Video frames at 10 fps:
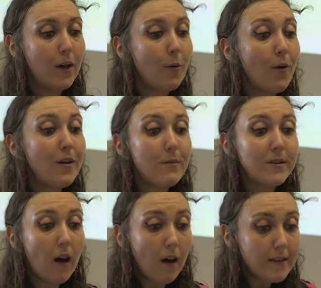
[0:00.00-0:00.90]
quote, "it
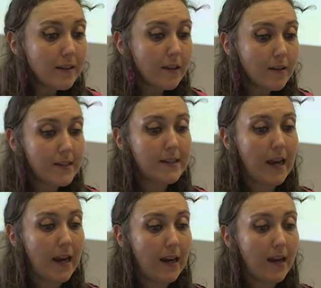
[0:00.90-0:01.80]
was all as clear as
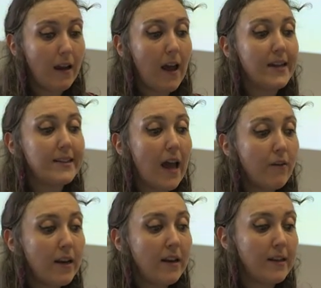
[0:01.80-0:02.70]
day, as
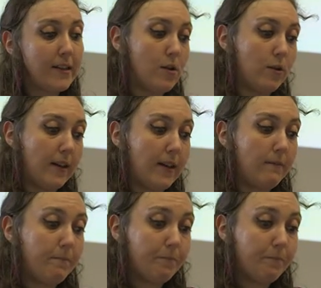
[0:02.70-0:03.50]
evident as Euclid."